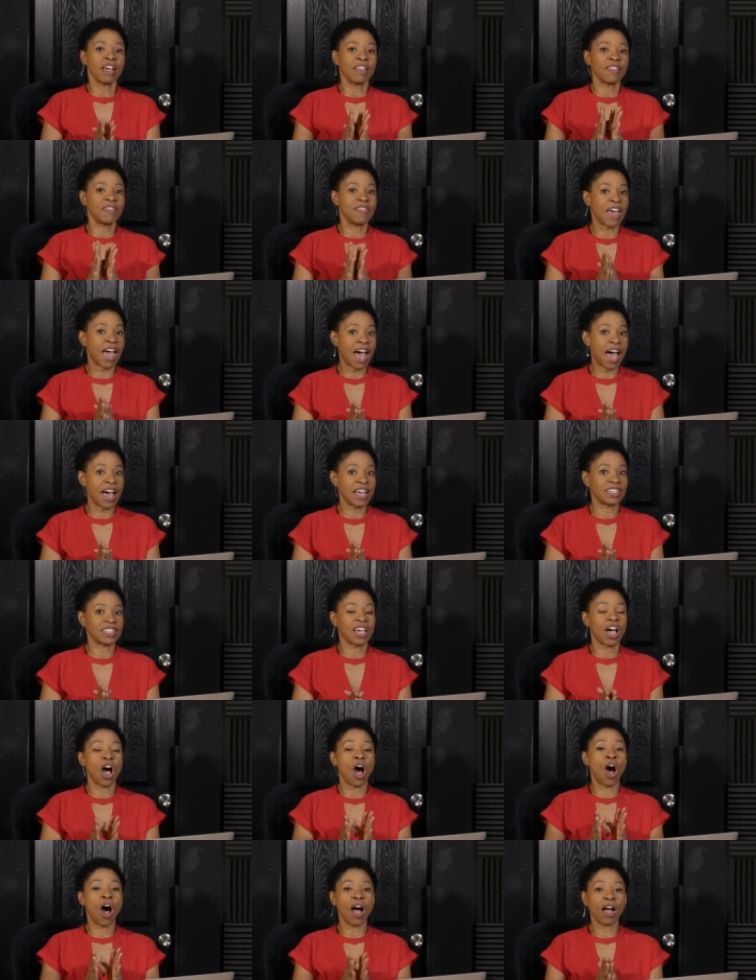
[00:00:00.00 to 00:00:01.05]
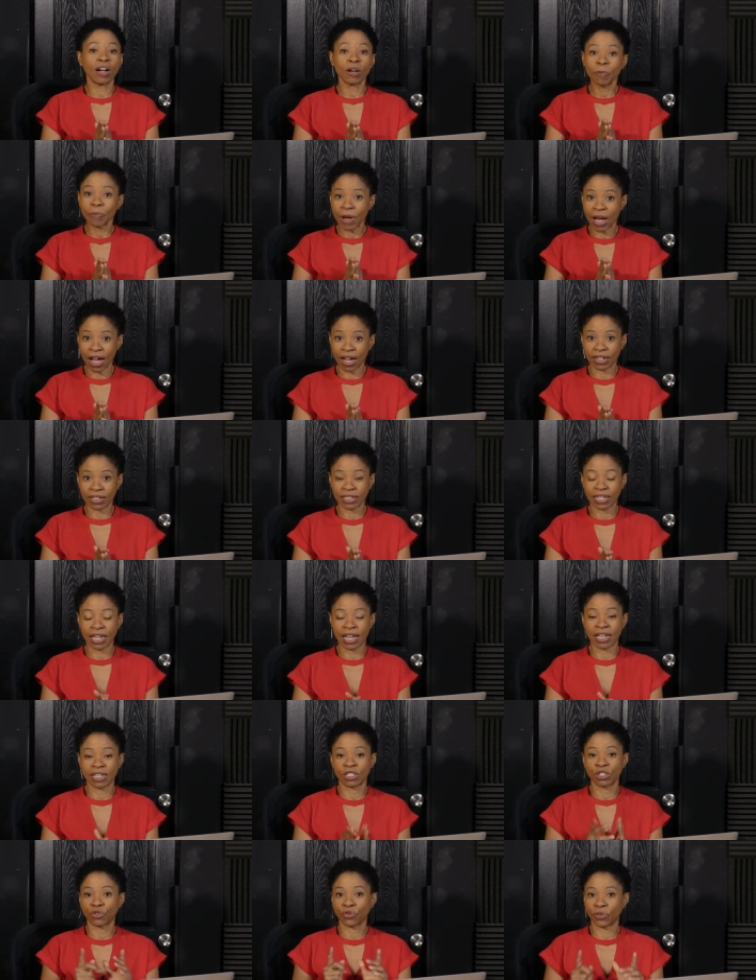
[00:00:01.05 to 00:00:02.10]
that our
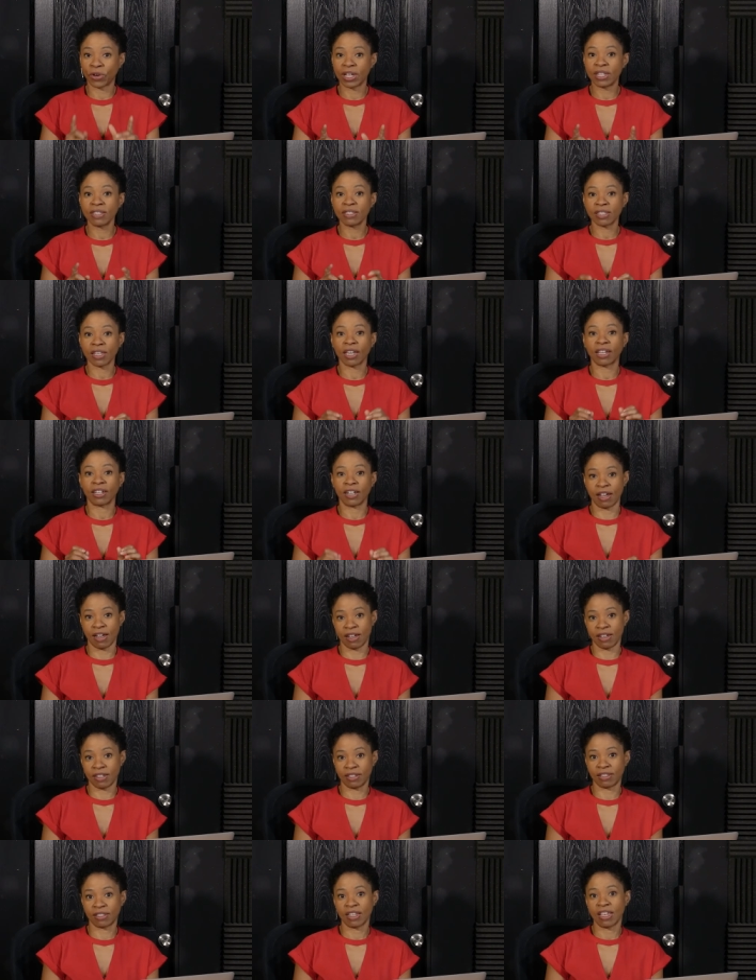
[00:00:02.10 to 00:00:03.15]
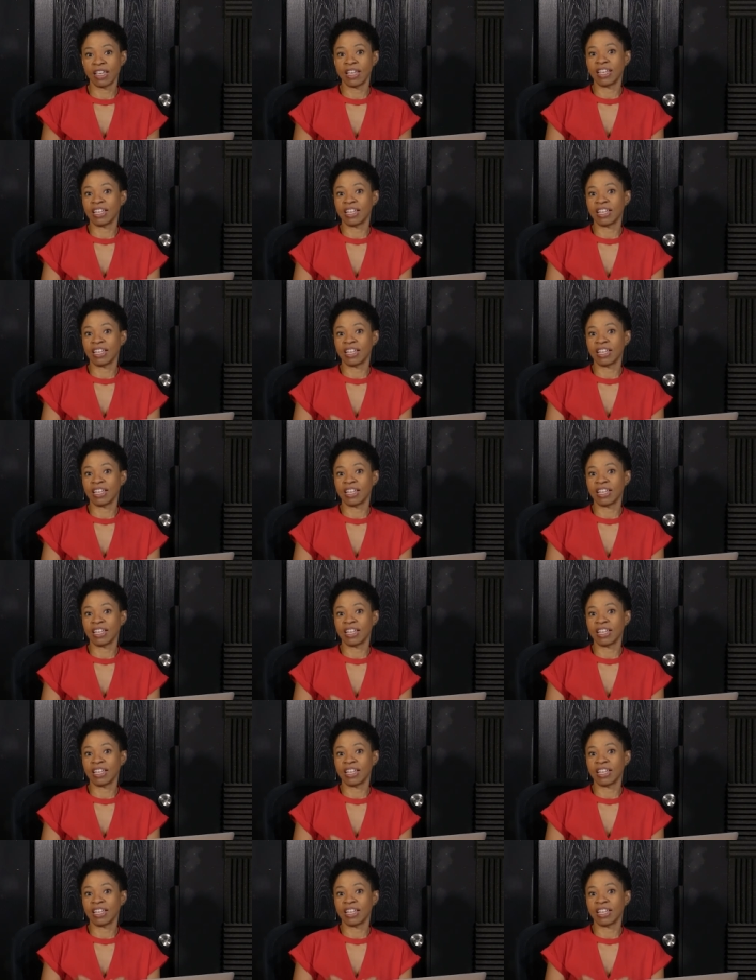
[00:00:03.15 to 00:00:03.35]
podcast, Friends Like Us,